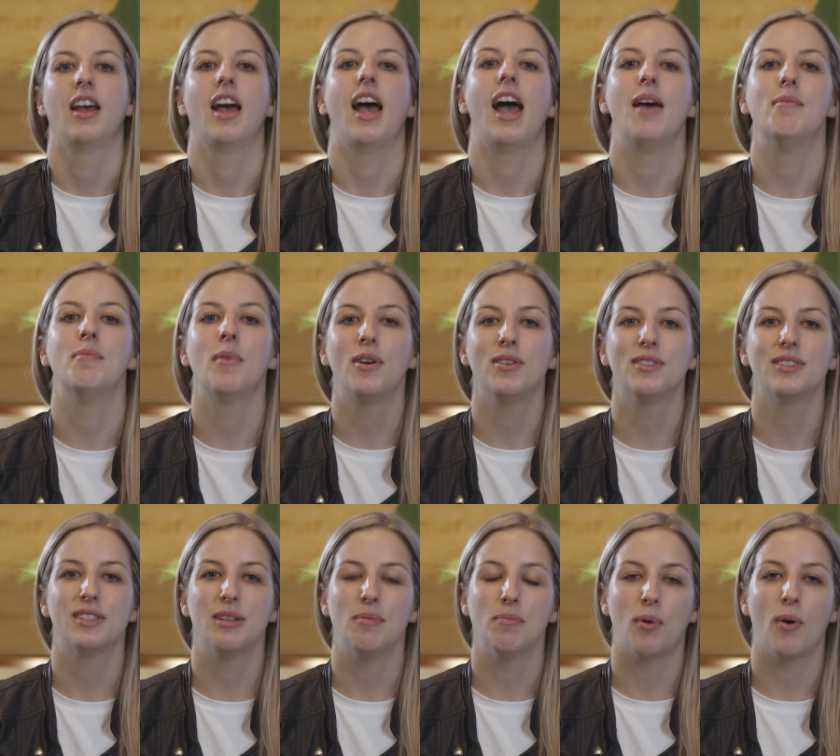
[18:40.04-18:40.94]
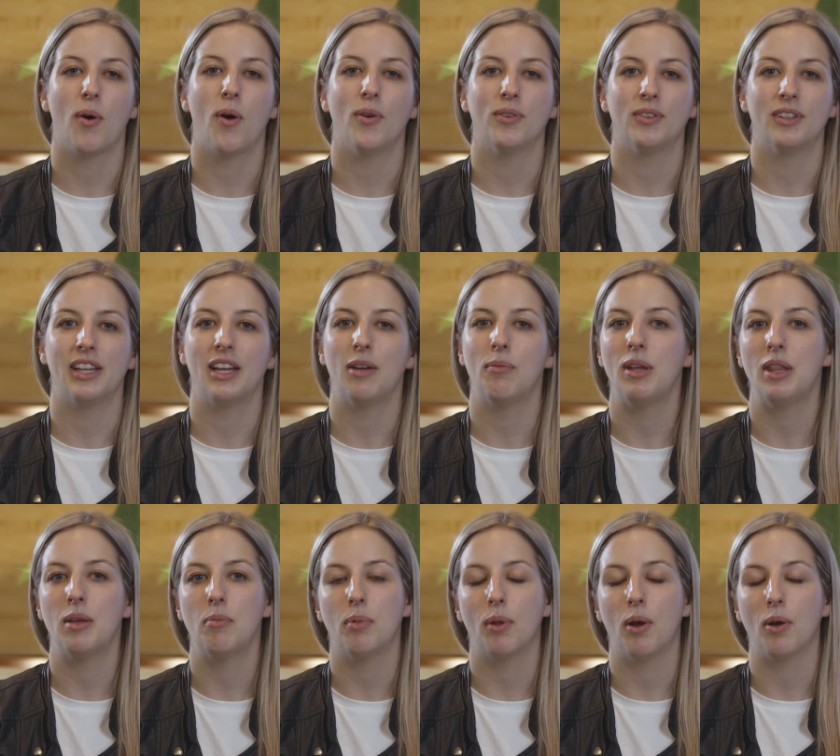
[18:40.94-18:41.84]
And most importantly, with
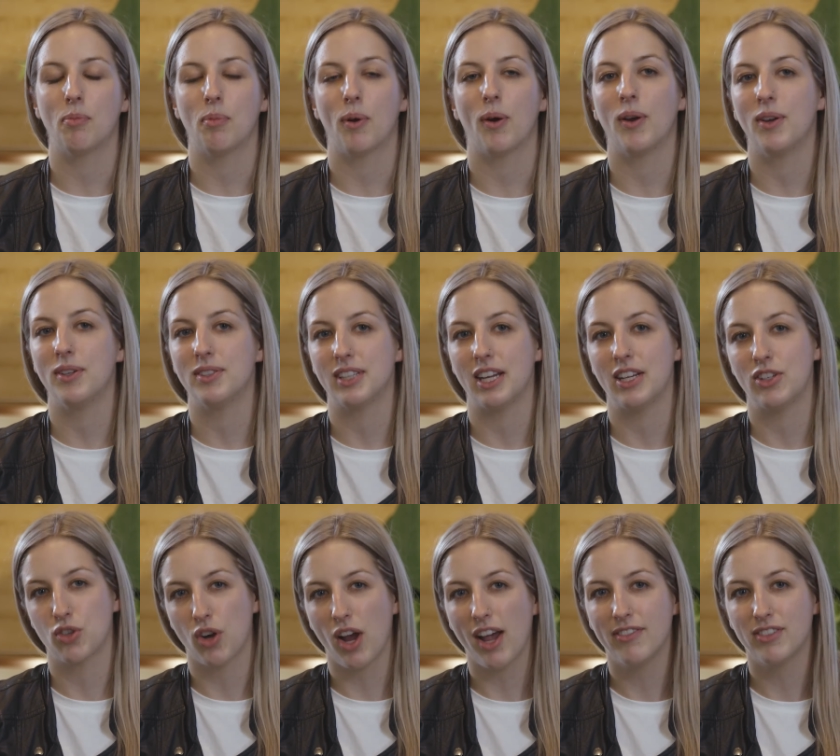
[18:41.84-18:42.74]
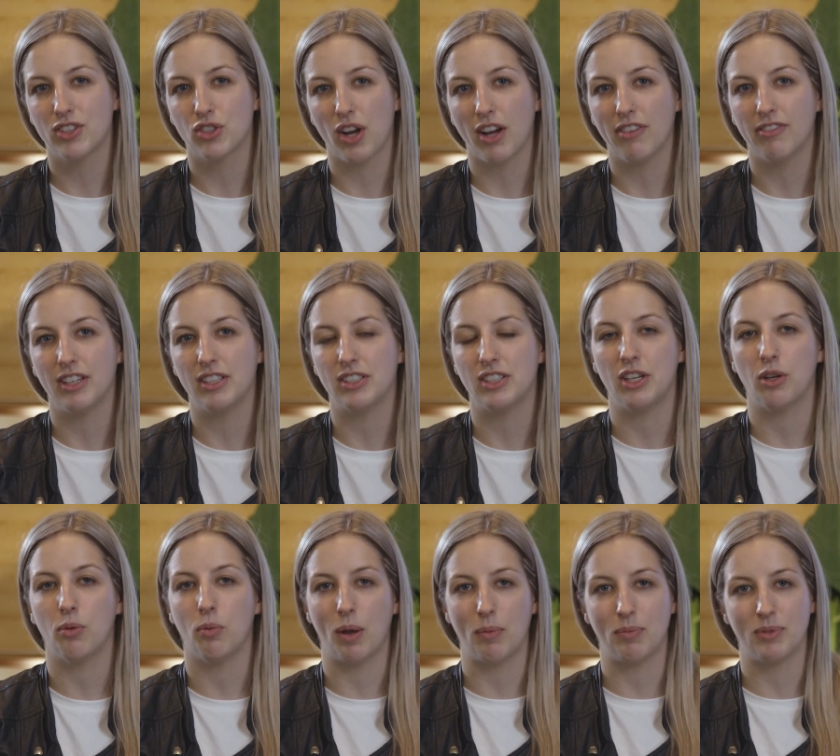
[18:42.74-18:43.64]
a blog post, it drives traffic to
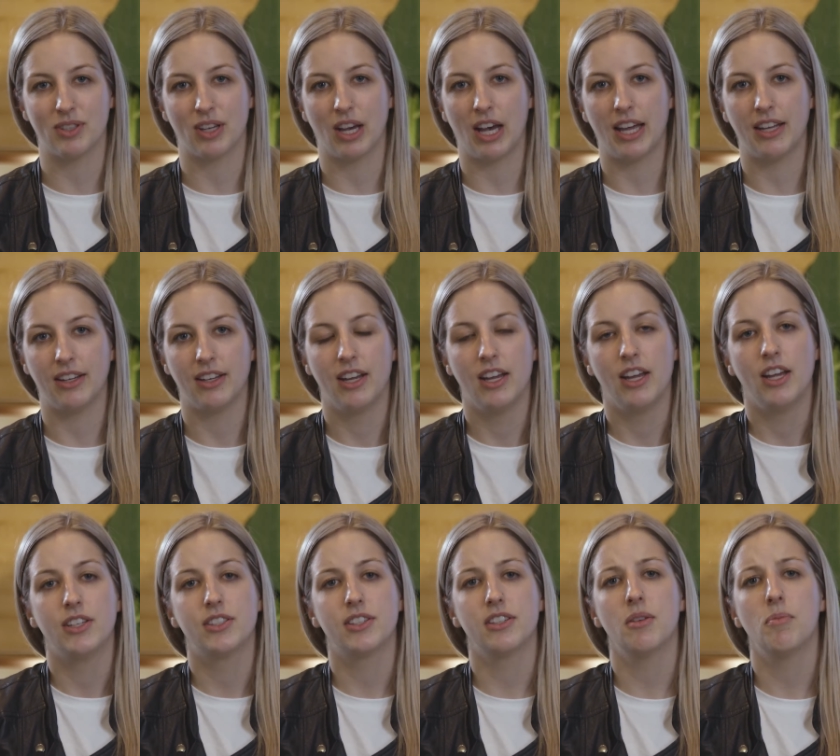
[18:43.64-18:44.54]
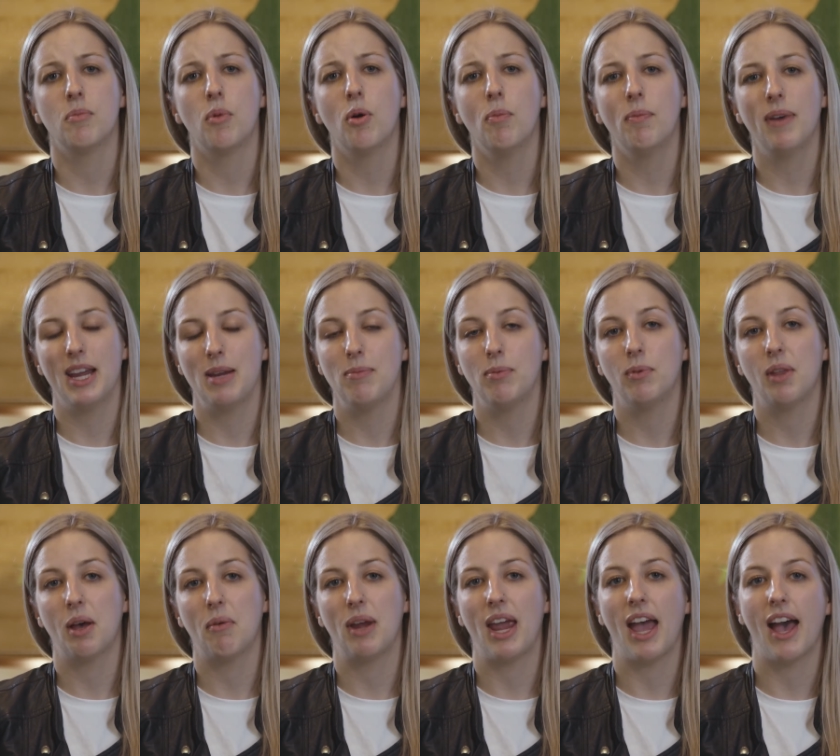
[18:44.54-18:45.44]
your website. So the more people
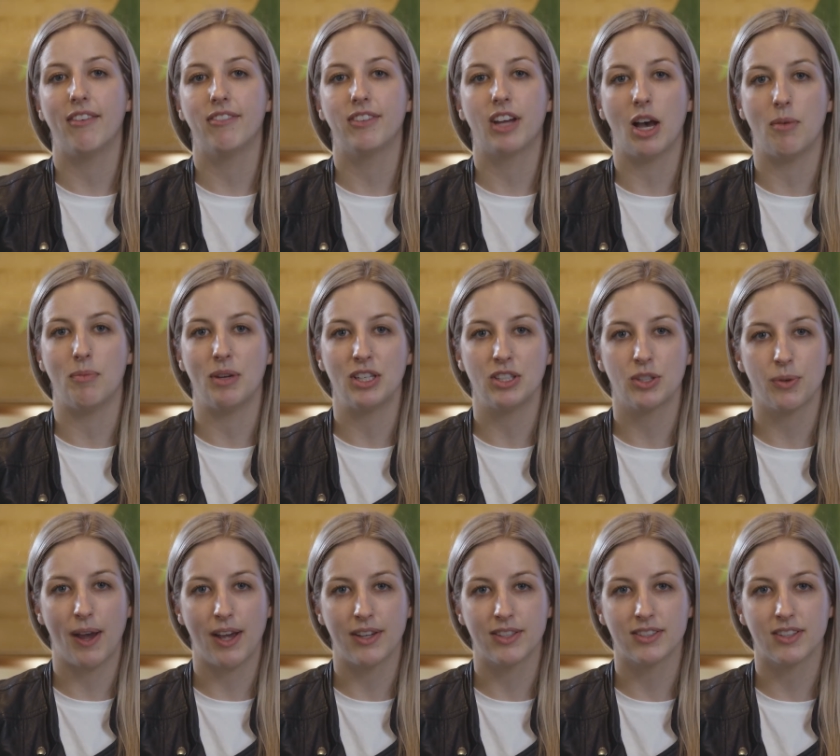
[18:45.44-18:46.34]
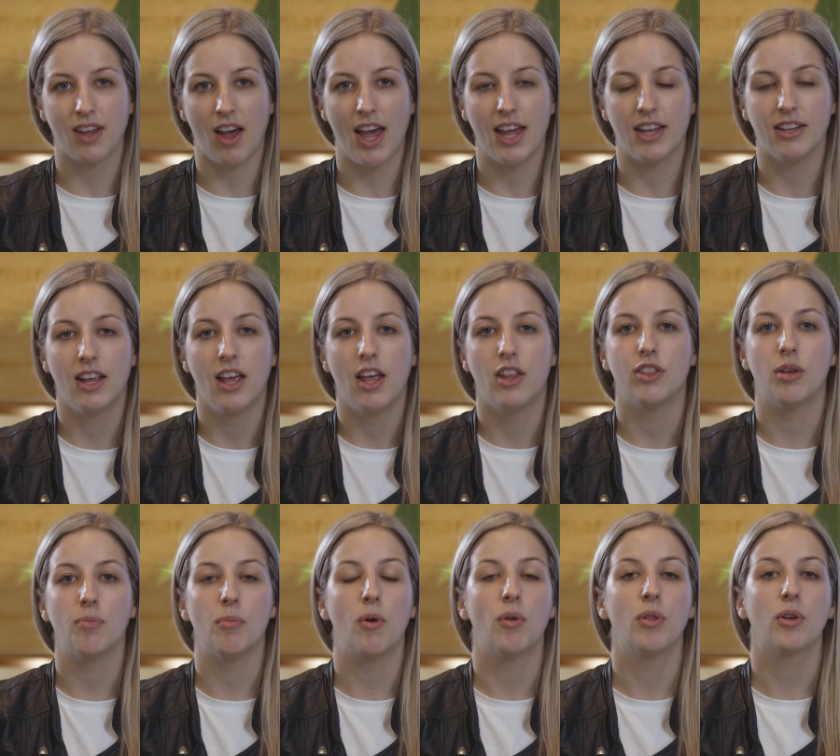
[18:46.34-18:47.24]
that we have coming to our site, the
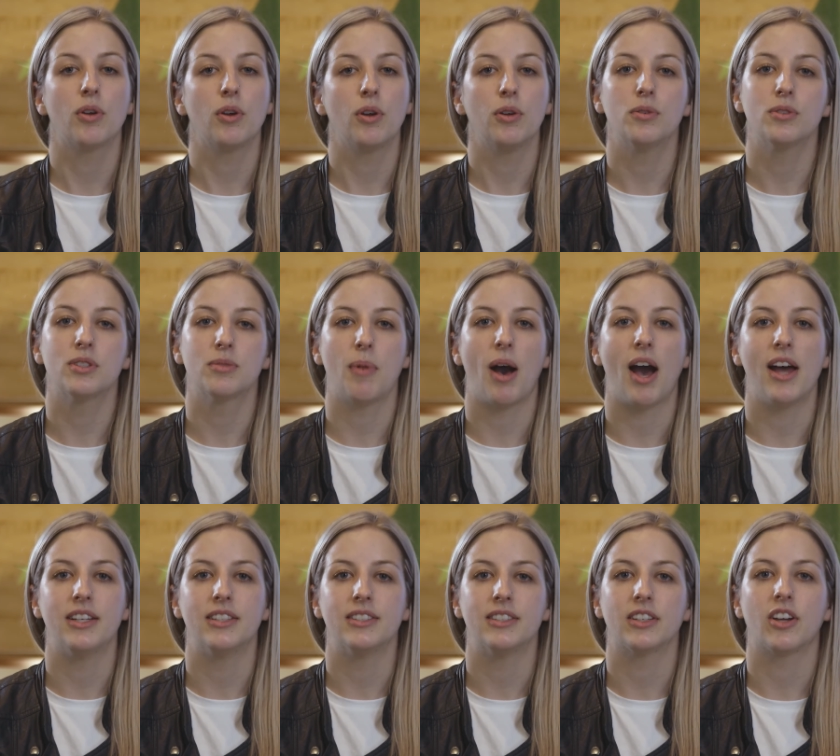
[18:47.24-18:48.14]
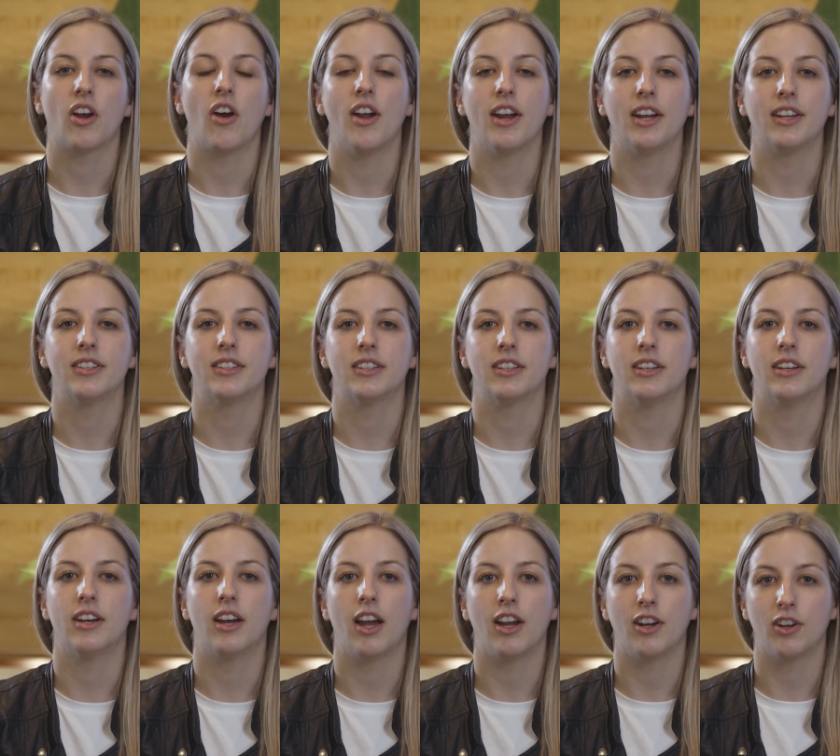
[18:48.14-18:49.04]
more the Google spiders are going
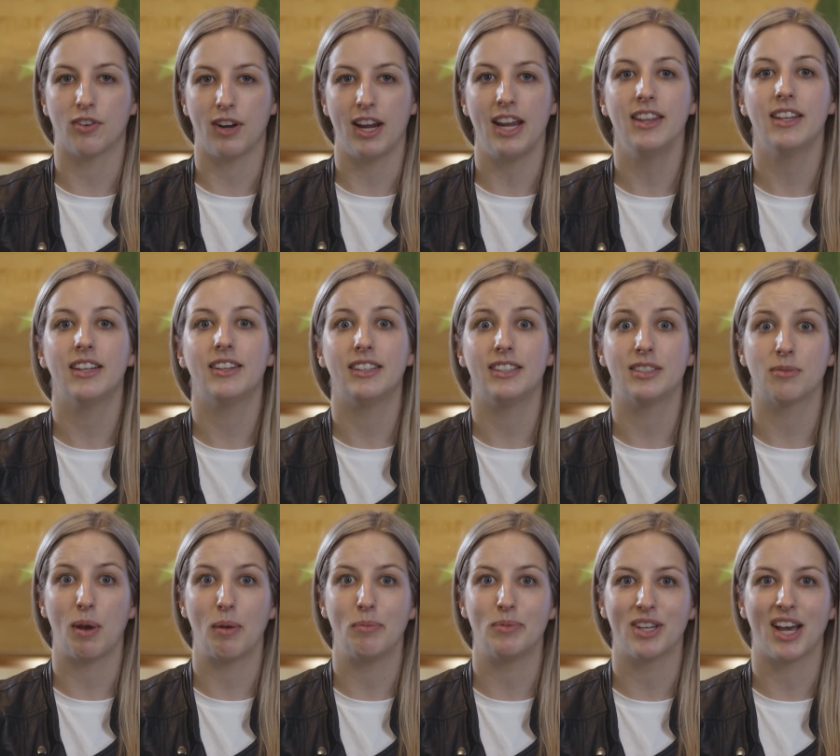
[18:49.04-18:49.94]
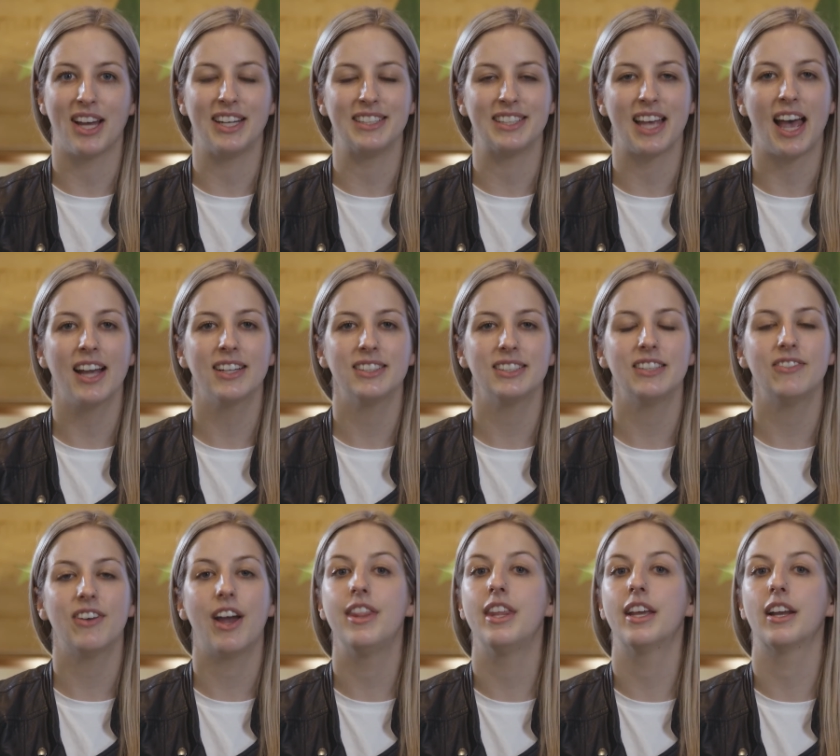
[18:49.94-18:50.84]
to agree that this website is active,
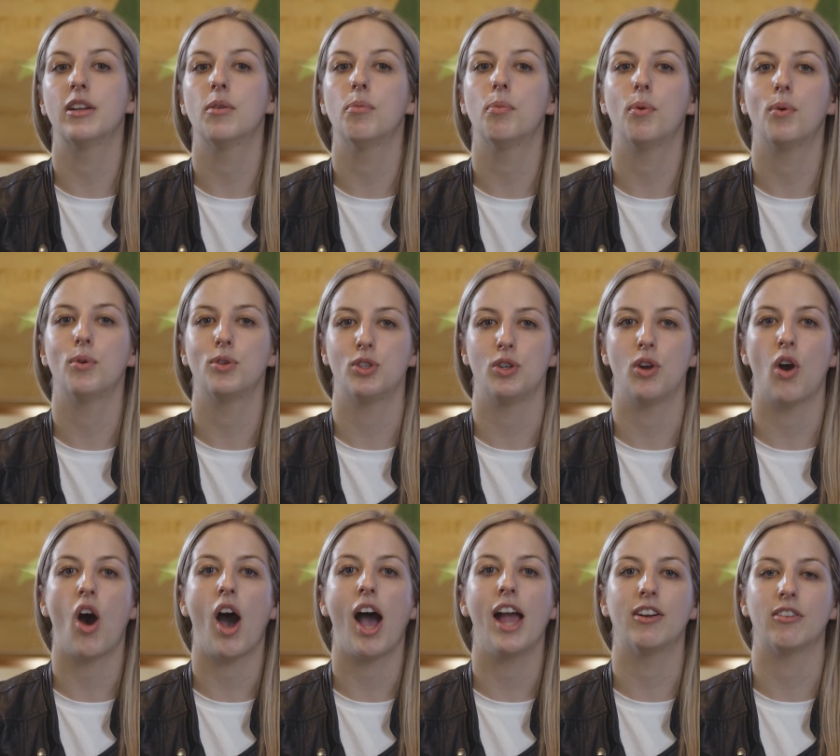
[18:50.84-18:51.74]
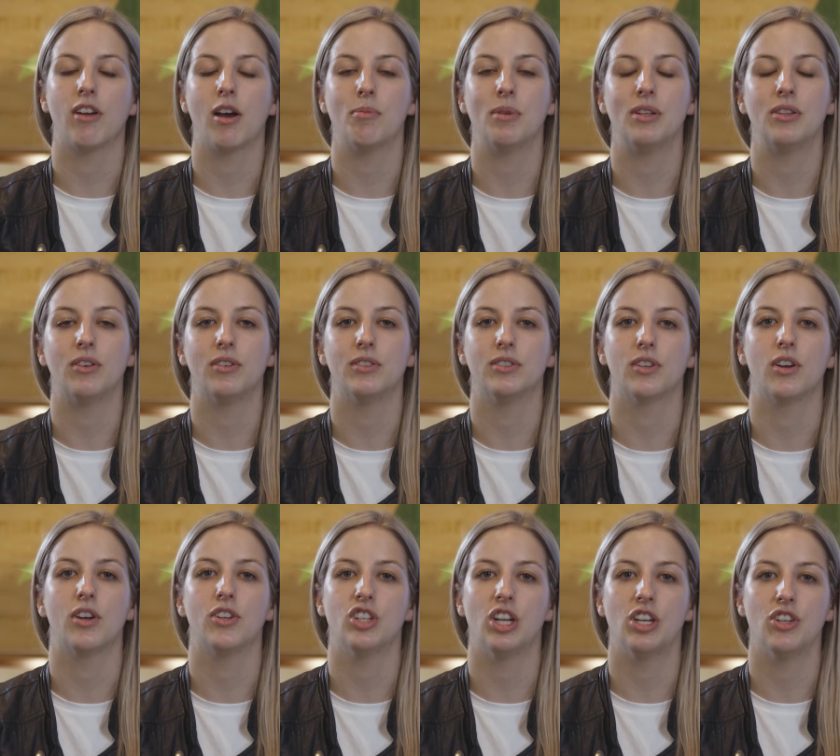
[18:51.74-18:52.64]
and they're going to push you higher up in those
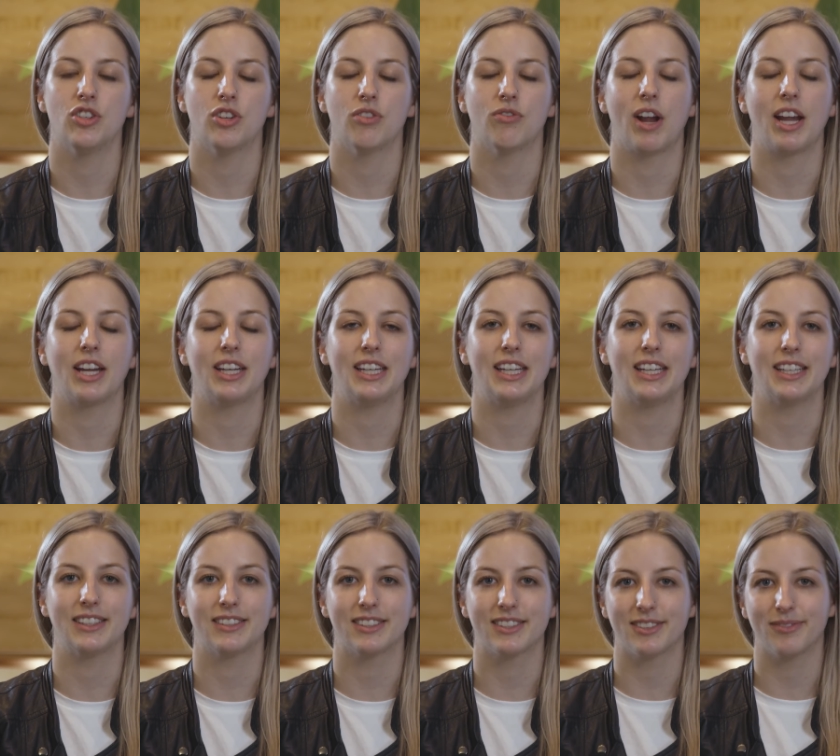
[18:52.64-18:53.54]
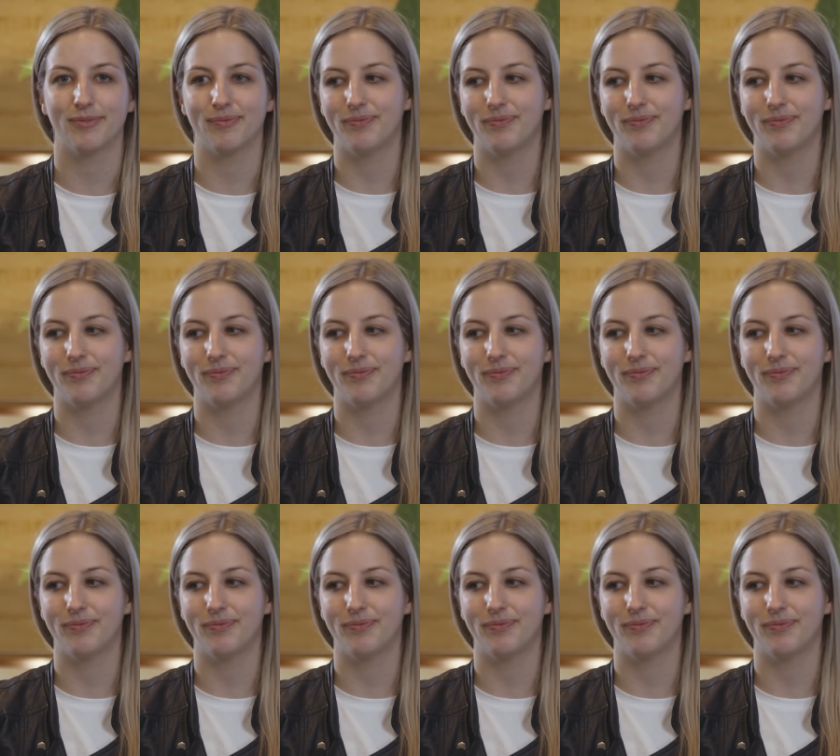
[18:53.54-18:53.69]
search engine rankings.